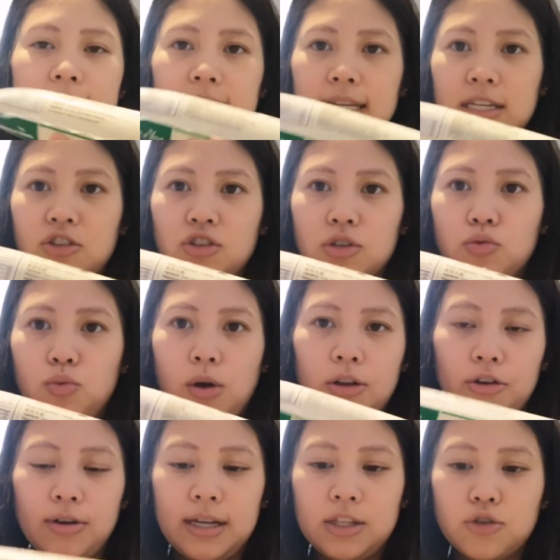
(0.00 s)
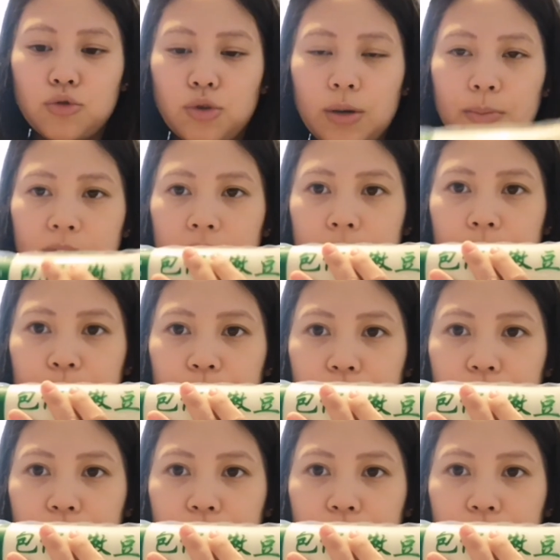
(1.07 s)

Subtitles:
it is just water and soybean.